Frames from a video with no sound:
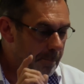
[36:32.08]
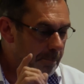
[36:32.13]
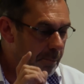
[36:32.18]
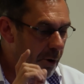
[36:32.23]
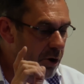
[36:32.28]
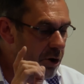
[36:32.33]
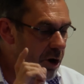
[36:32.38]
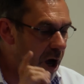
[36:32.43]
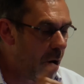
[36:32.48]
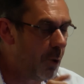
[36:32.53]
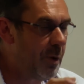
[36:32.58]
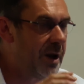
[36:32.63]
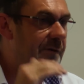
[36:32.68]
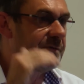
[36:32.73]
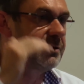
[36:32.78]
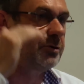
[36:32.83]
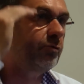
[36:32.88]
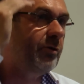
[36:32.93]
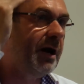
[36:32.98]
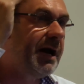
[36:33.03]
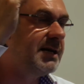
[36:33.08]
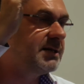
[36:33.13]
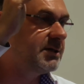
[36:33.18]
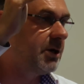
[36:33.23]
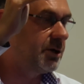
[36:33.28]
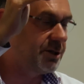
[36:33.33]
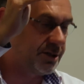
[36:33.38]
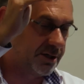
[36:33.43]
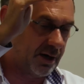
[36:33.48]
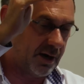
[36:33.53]
But now we have to raise
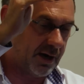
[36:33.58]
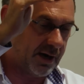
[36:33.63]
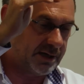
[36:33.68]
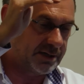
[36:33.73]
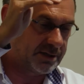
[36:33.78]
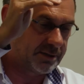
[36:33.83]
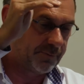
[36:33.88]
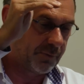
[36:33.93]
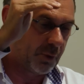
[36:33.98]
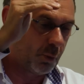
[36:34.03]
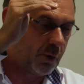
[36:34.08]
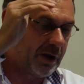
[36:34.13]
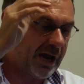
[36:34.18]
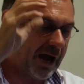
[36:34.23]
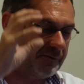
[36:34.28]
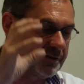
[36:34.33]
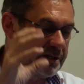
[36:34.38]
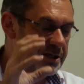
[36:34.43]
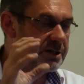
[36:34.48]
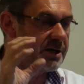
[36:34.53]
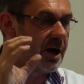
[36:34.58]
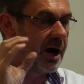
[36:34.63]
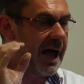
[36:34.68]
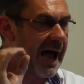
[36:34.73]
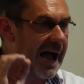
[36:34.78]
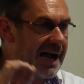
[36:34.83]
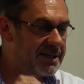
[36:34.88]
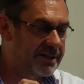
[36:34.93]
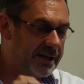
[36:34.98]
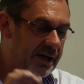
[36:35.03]
our sights. We have to start
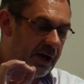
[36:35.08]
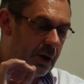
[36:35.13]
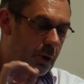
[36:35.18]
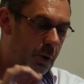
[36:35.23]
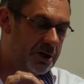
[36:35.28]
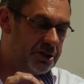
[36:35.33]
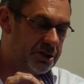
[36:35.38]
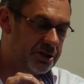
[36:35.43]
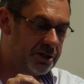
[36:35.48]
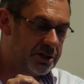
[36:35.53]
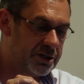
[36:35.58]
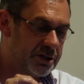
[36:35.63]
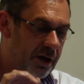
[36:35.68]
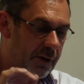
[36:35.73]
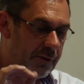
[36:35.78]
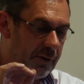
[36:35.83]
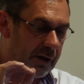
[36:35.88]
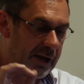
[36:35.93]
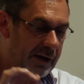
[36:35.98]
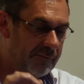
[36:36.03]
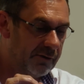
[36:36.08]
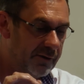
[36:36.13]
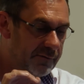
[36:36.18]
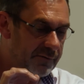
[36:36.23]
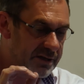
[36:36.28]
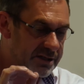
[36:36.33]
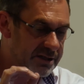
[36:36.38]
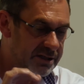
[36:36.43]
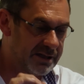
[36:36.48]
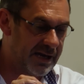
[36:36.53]
asking questions at the level of
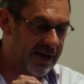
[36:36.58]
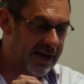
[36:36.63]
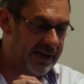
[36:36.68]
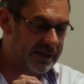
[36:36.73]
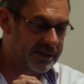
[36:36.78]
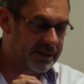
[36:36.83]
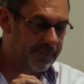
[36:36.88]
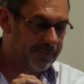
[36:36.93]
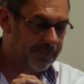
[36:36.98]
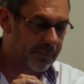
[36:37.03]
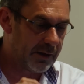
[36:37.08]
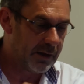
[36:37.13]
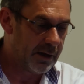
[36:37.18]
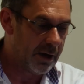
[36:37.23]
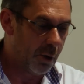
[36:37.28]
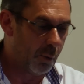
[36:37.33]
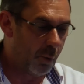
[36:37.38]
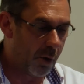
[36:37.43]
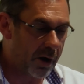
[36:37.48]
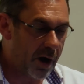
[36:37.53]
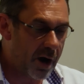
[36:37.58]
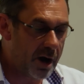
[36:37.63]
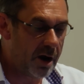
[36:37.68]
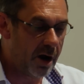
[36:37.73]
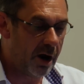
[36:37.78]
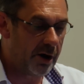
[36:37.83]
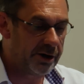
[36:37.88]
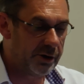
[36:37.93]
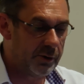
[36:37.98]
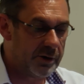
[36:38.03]
the state. And what I
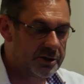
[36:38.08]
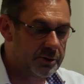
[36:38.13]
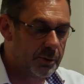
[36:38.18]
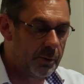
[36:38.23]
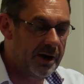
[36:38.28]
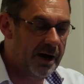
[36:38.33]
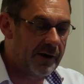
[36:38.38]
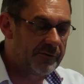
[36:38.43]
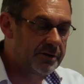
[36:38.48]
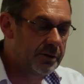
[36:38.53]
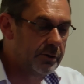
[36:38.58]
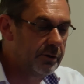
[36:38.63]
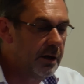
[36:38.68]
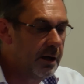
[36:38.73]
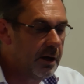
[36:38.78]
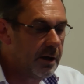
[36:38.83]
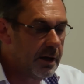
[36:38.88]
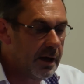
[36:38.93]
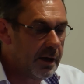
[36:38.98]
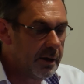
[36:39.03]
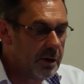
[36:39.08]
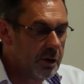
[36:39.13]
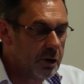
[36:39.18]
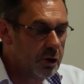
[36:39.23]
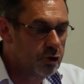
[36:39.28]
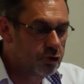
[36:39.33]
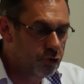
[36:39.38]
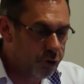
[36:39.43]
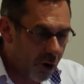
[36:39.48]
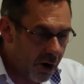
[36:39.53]
argue is that we have to
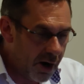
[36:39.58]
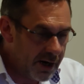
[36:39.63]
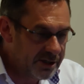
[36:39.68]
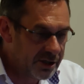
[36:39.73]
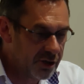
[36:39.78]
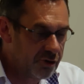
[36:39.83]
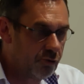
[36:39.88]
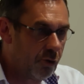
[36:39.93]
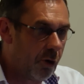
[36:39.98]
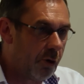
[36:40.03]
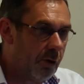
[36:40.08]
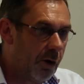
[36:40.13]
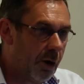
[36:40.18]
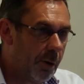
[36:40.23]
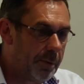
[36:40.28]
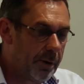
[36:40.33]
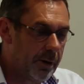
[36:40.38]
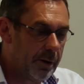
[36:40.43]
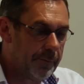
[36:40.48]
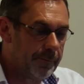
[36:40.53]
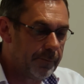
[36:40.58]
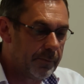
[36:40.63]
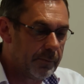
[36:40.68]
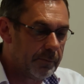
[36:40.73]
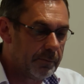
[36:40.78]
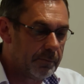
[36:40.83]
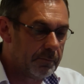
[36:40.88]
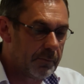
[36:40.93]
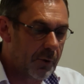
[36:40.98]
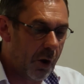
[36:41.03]
try to draw up,
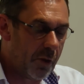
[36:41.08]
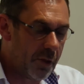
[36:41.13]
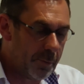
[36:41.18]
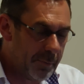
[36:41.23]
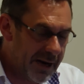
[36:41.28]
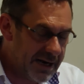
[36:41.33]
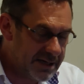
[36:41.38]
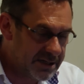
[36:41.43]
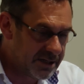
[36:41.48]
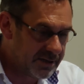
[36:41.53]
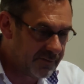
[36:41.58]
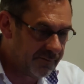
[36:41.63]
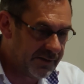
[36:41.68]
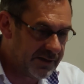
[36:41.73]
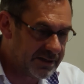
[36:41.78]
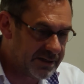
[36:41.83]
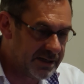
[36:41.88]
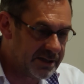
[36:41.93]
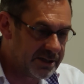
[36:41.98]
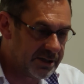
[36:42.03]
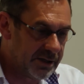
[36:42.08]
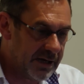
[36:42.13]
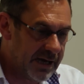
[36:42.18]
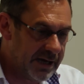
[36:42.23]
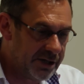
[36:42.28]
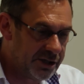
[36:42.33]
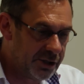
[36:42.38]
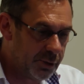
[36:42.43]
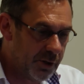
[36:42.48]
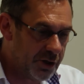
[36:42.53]
on the basis of this
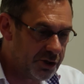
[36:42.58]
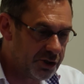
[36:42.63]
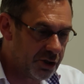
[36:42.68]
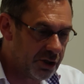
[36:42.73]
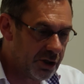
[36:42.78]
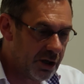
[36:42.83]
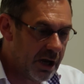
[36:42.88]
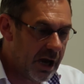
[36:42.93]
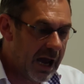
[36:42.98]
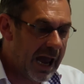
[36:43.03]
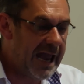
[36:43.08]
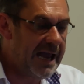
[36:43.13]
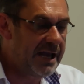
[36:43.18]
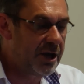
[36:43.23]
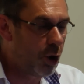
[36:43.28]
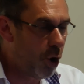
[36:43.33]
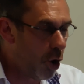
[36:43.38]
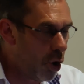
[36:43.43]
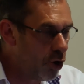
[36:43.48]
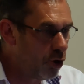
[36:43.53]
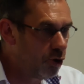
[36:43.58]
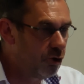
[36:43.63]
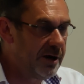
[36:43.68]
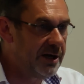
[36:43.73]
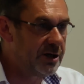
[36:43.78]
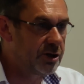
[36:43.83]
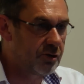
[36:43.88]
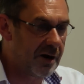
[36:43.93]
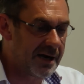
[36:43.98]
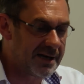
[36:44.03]
intuition, a
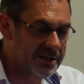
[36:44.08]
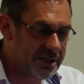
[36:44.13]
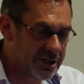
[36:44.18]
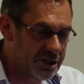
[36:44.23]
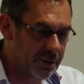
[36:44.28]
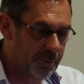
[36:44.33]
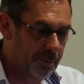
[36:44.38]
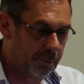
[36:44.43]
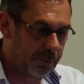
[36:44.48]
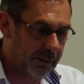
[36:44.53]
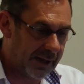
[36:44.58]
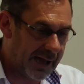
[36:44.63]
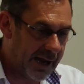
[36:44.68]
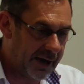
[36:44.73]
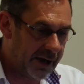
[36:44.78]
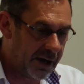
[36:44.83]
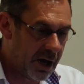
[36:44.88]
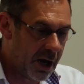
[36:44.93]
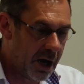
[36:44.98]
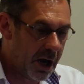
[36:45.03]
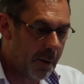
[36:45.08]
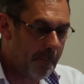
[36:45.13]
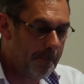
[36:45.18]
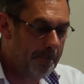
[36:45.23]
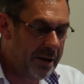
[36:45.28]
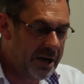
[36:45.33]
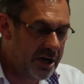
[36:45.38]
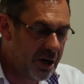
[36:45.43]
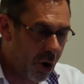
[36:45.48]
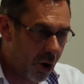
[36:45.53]
concrete transition plan
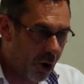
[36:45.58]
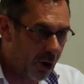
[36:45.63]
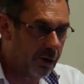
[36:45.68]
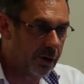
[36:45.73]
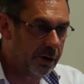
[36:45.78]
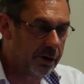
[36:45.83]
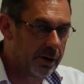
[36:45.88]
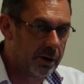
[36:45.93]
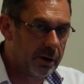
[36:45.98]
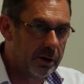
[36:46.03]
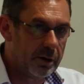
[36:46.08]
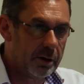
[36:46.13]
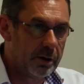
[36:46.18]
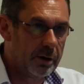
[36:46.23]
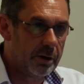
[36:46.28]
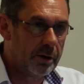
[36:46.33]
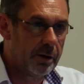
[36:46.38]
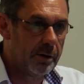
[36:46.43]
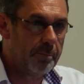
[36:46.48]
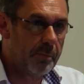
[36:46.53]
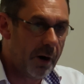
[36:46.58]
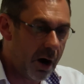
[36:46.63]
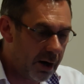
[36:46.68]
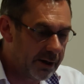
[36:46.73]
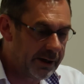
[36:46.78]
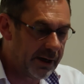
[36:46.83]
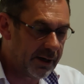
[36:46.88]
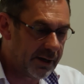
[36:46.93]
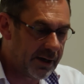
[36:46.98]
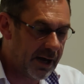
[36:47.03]
beyond
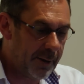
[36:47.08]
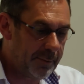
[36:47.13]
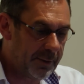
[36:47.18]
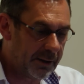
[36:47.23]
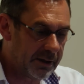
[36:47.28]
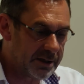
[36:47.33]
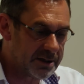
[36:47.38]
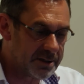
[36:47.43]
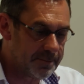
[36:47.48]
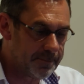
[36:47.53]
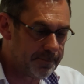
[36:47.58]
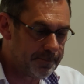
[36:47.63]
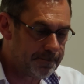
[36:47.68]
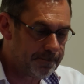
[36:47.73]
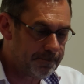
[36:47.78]
market capitalism.